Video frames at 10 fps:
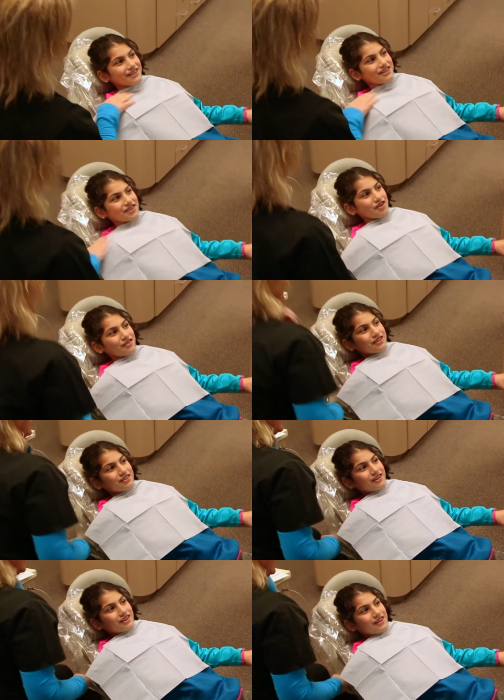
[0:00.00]
Patients
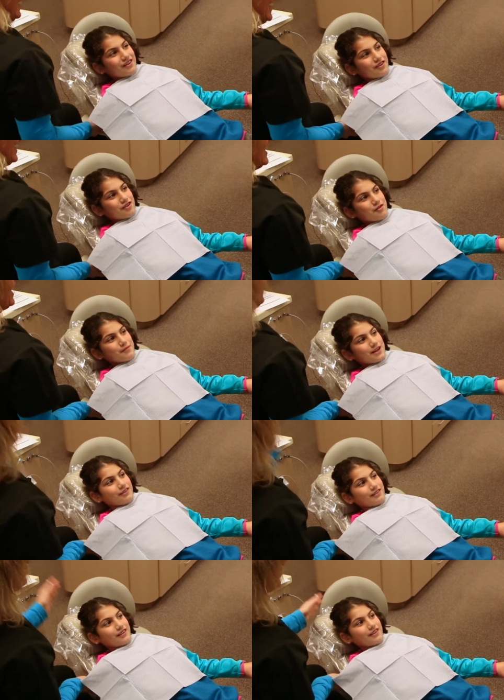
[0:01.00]
that I've
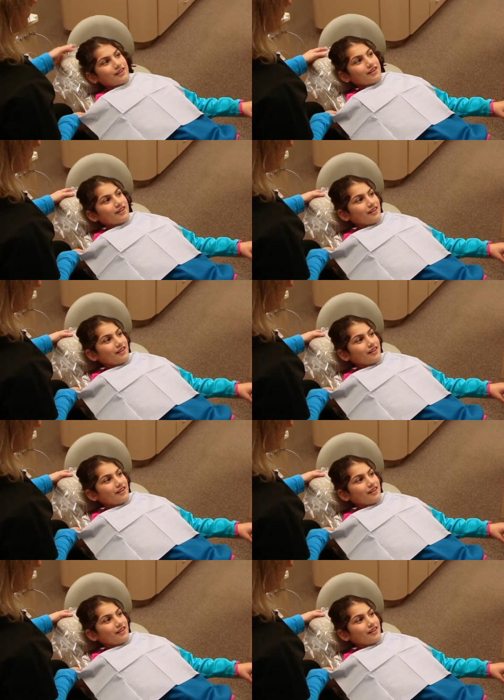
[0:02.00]
seen who use